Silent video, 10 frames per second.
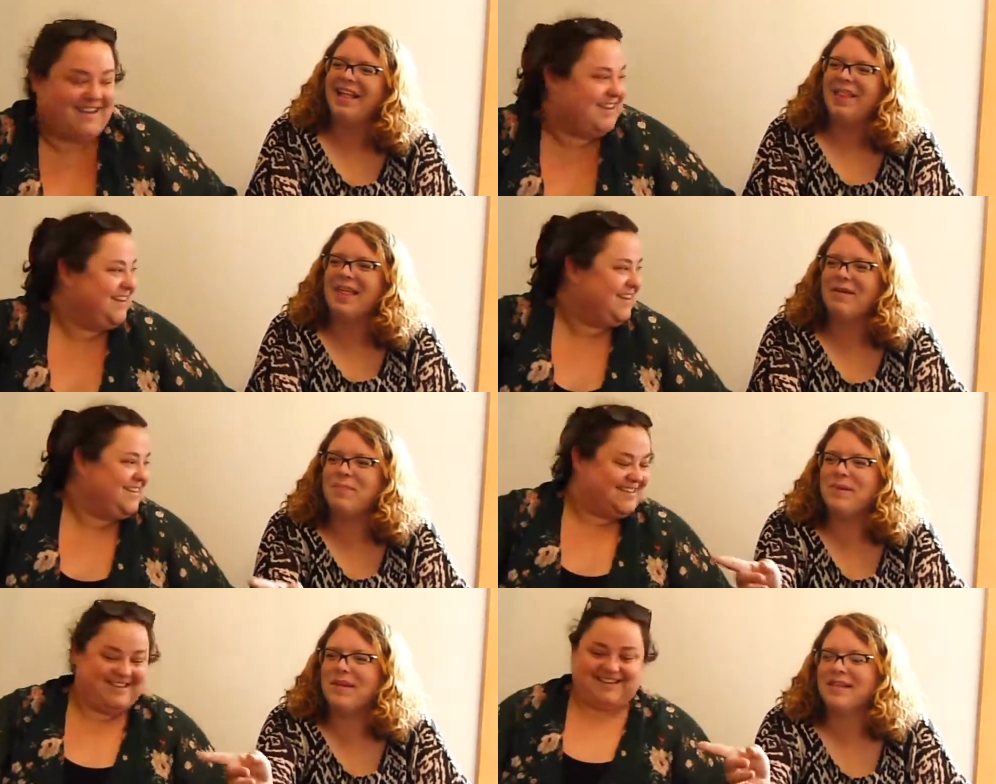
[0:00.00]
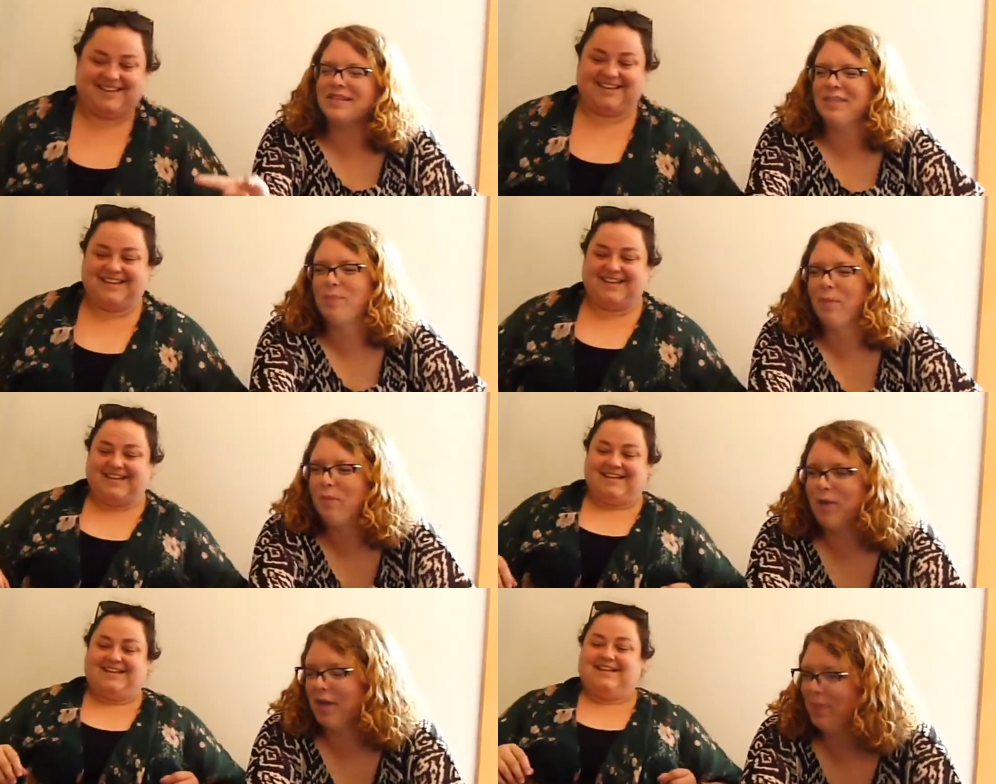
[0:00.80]
Speaker 1: that would be that's such a big book.
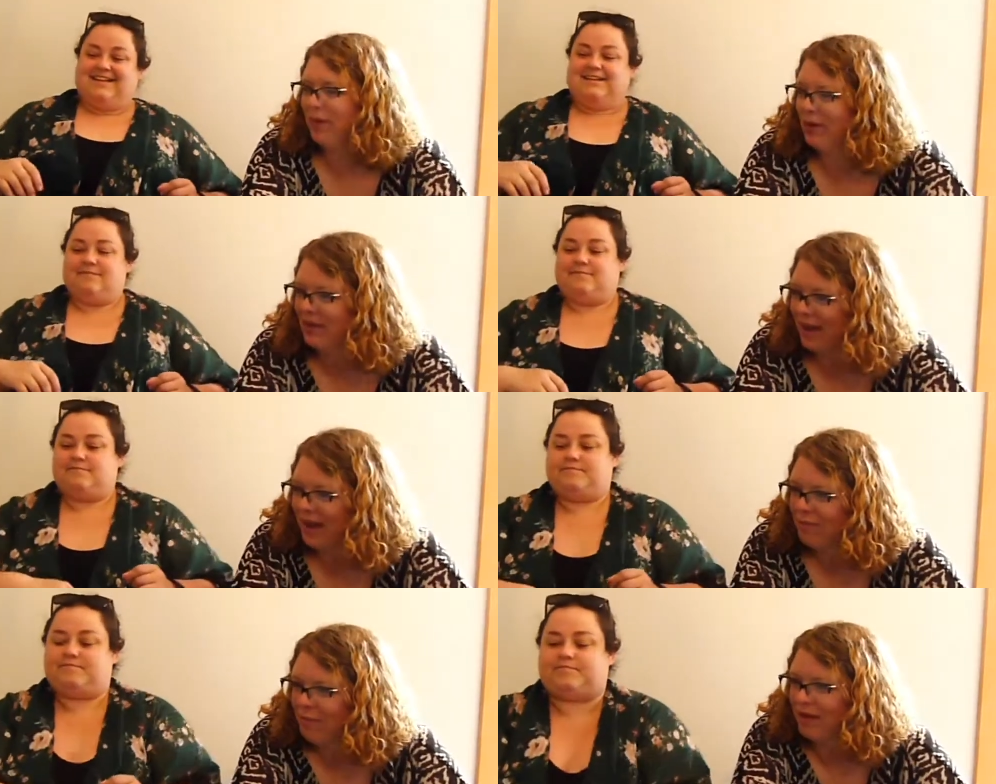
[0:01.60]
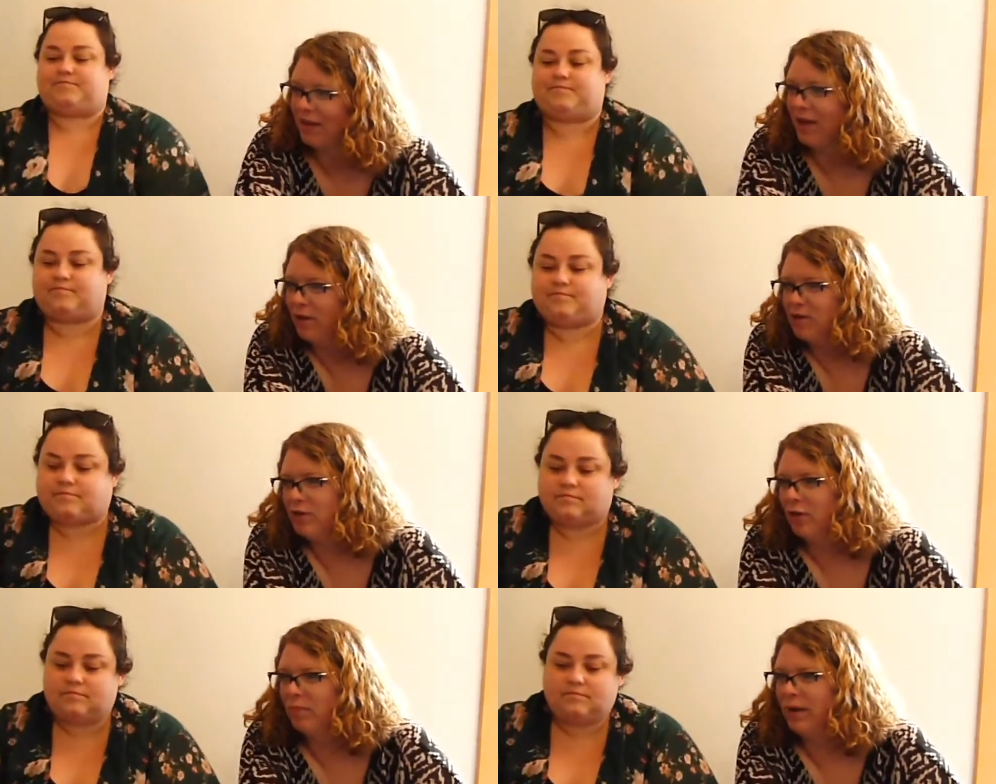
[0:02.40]
It'd be good to have it by the couch so you
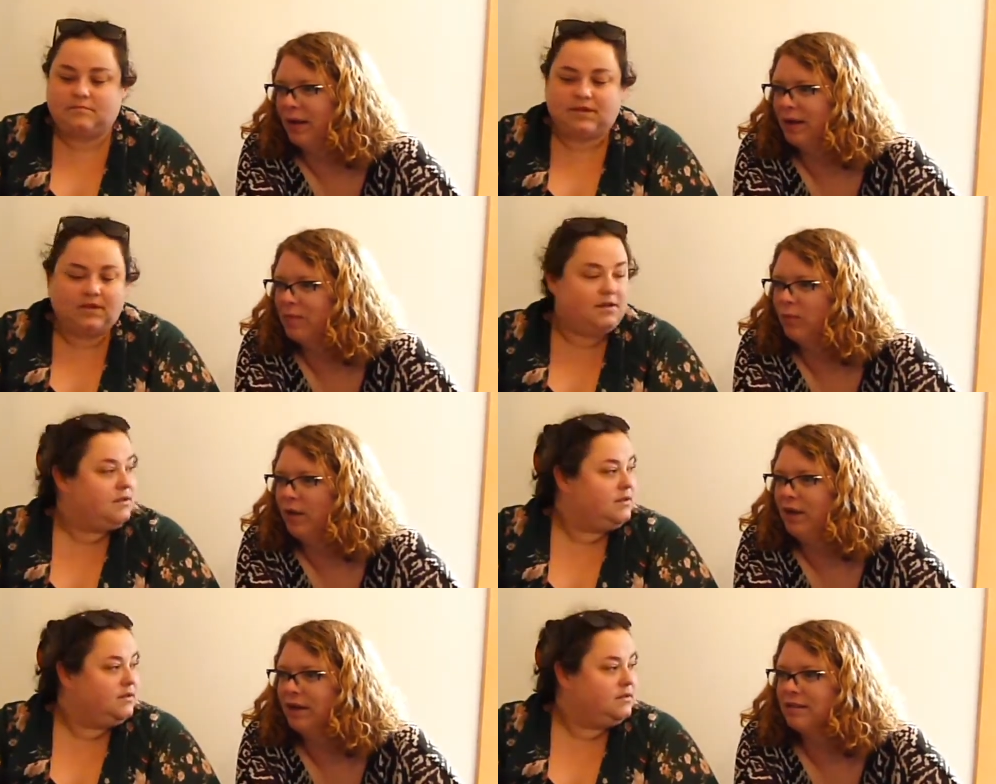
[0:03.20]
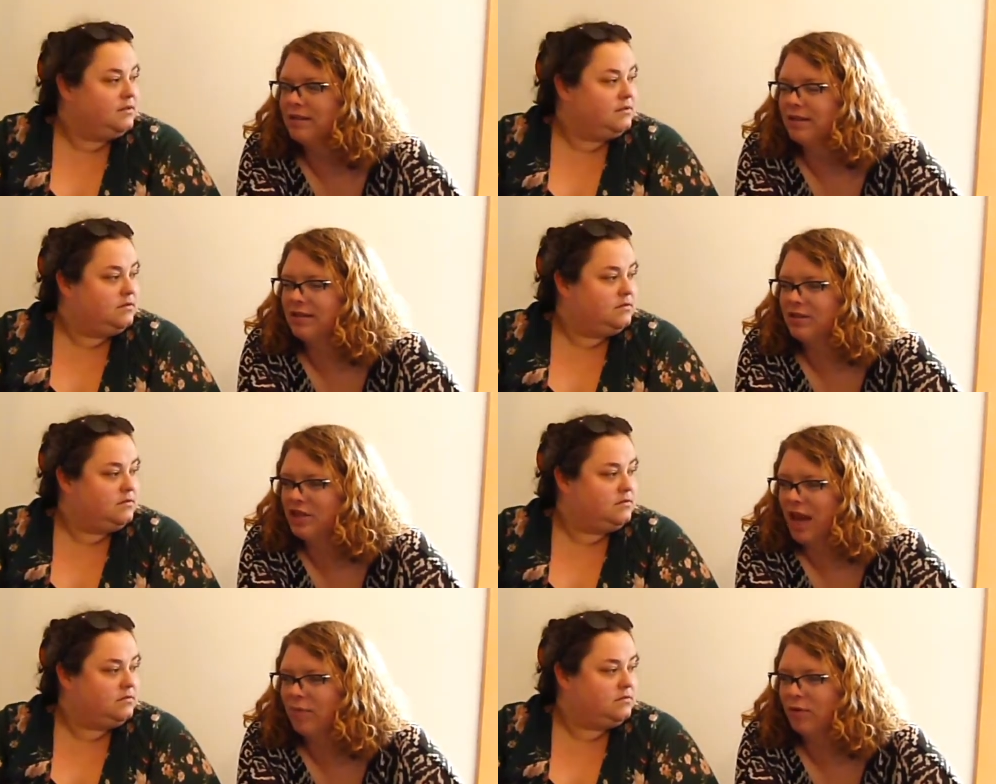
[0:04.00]
could pick it up and read a, a
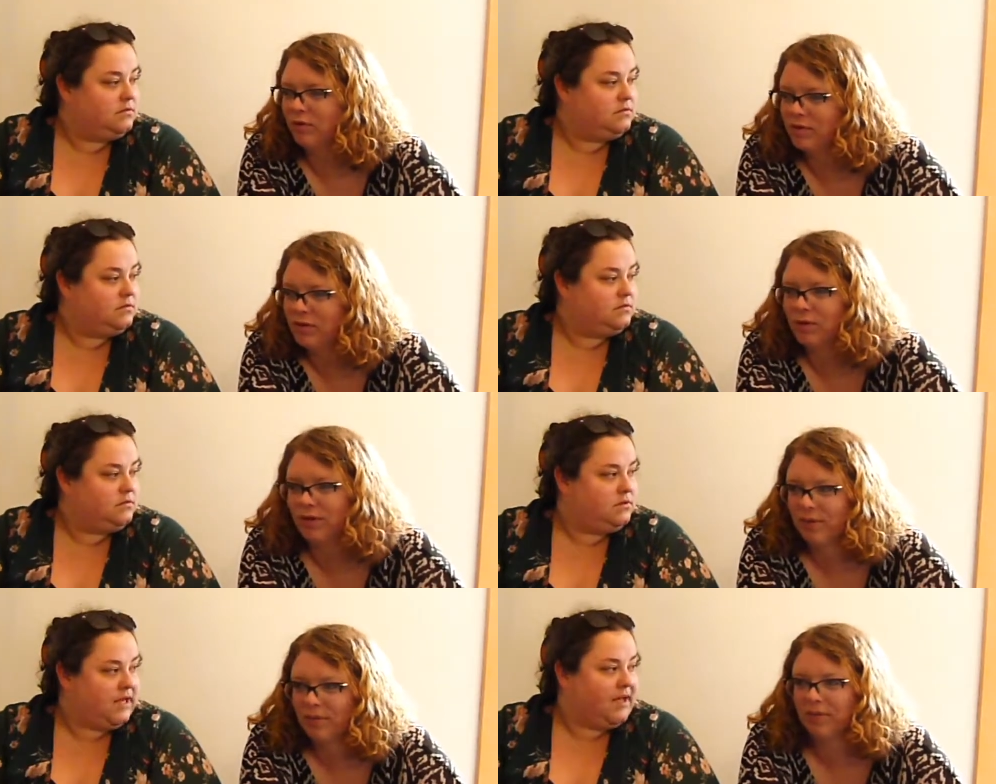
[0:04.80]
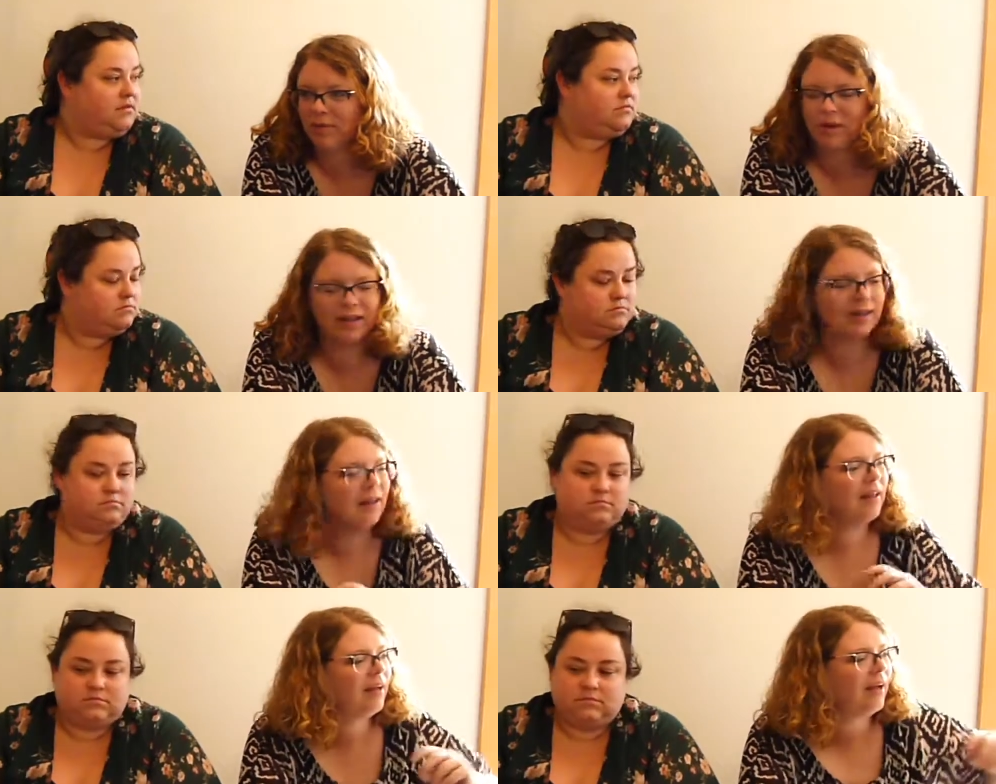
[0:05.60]
chapter or a story once yeah. in a while, like
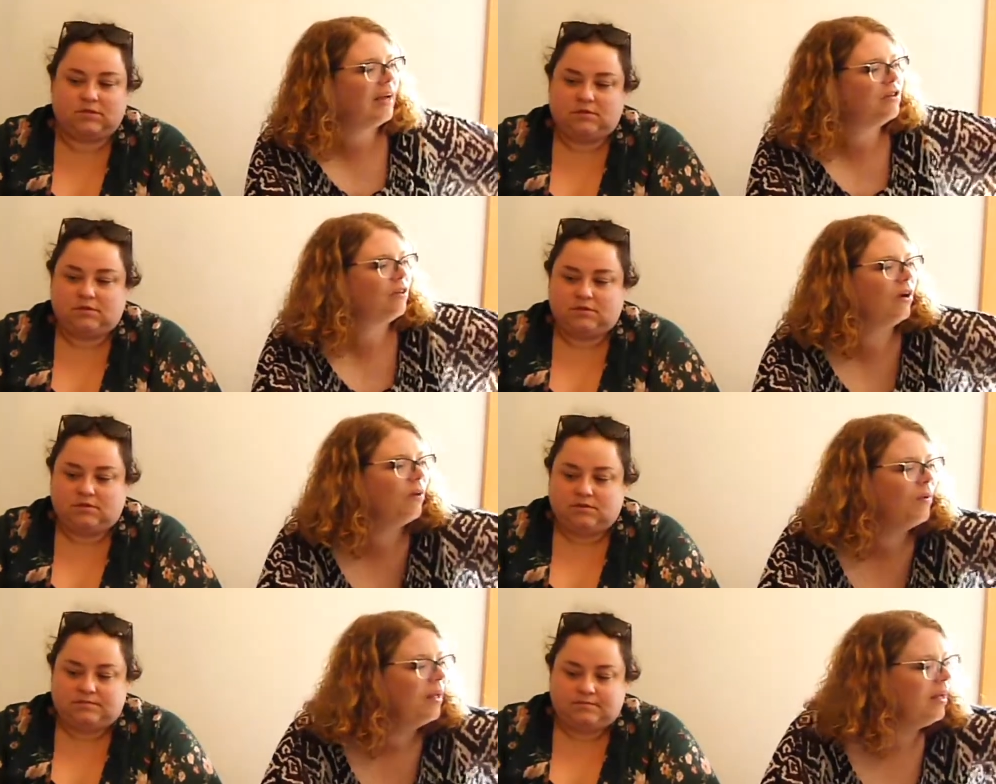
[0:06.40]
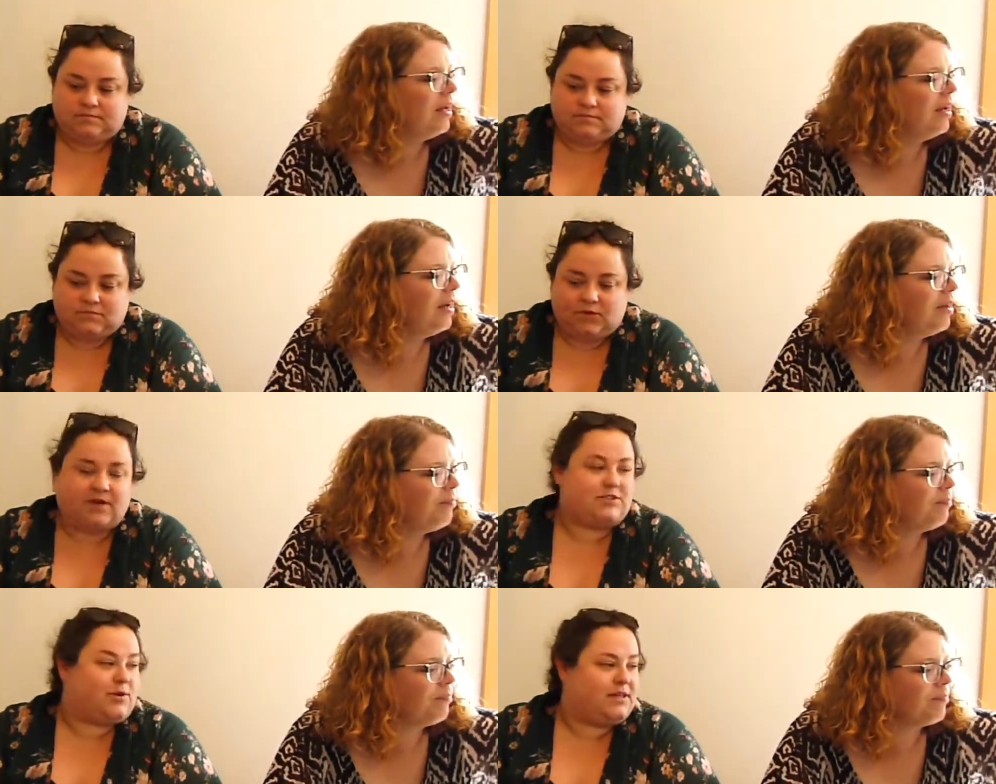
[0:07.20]
as you go. Um, or a
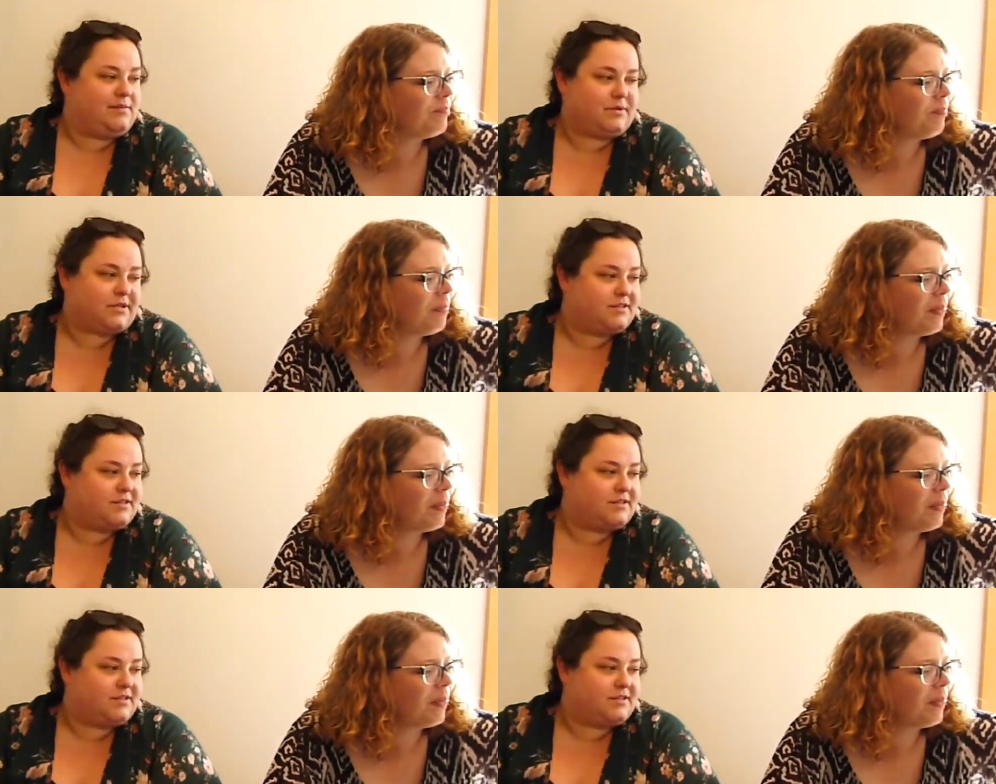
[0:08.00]
toilet book.